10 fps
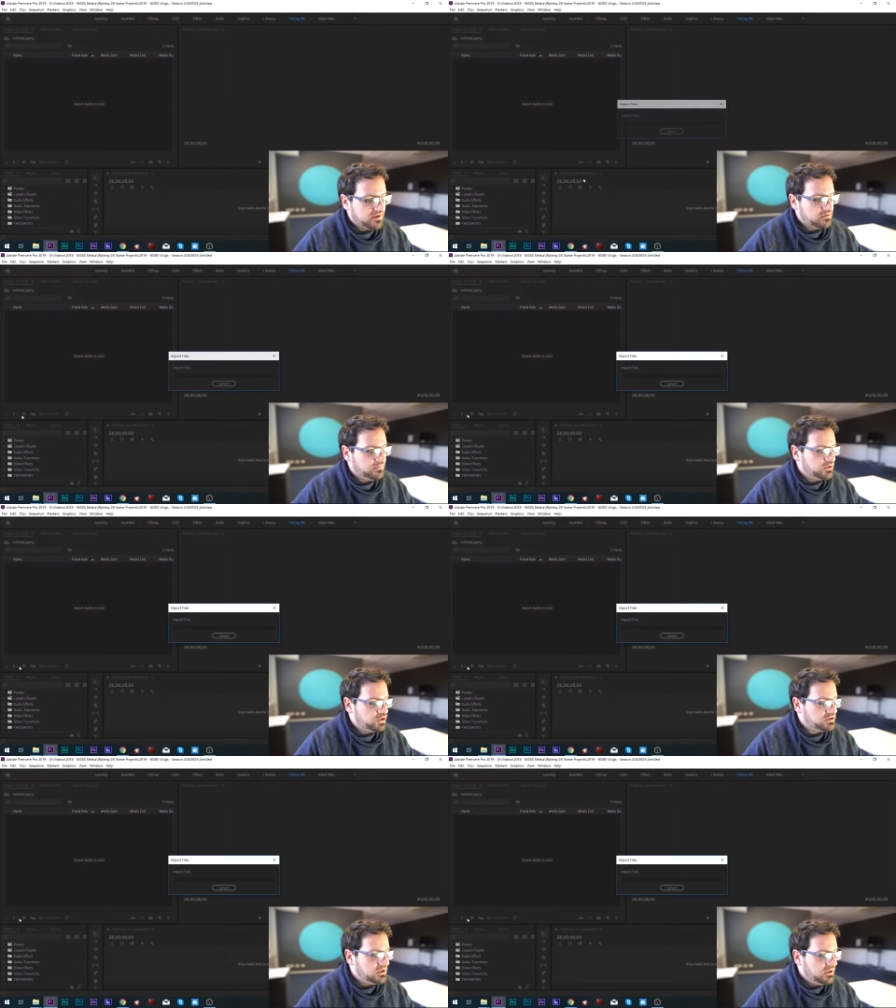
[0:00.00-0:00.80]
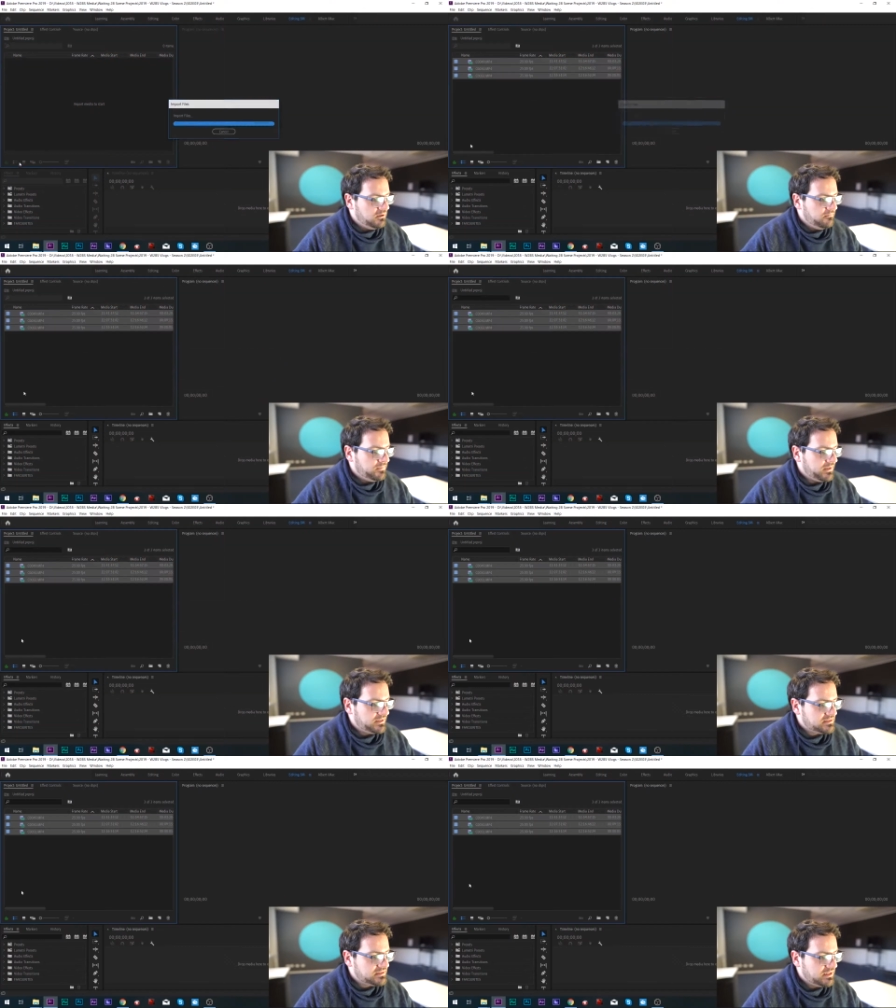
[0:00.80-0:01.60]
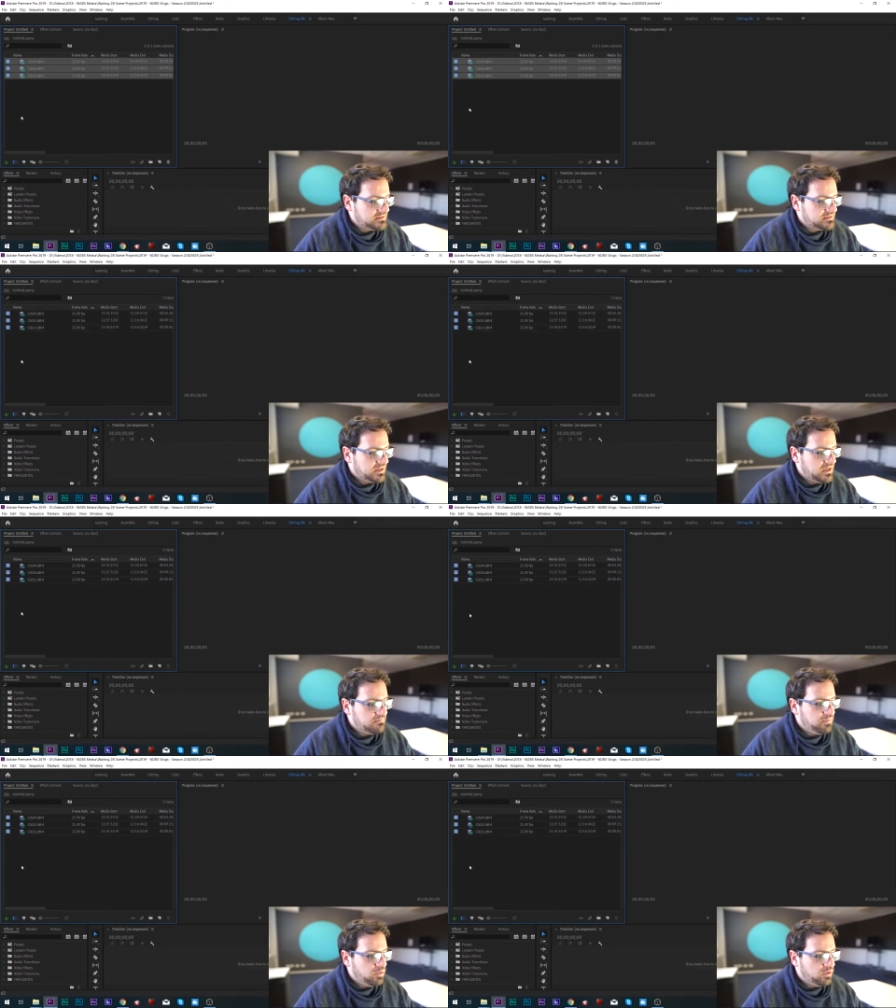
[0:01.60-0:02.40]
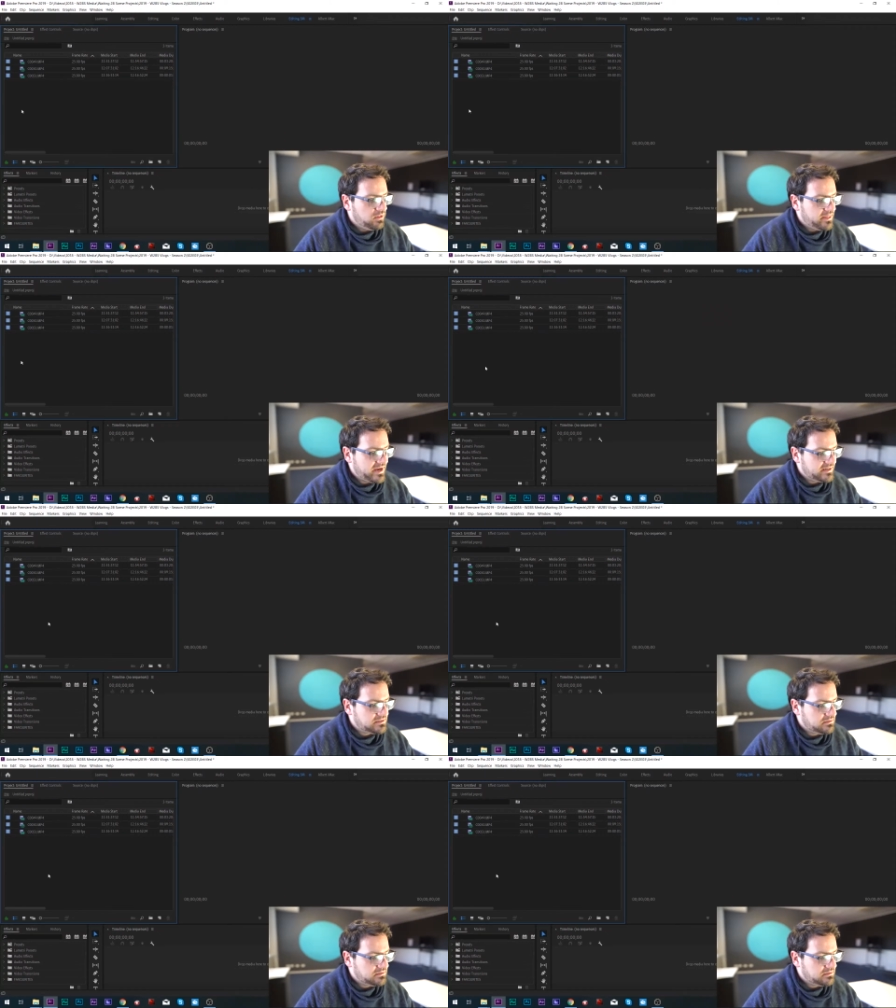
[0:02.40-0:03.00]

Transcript: That'd be good. That starts to import that.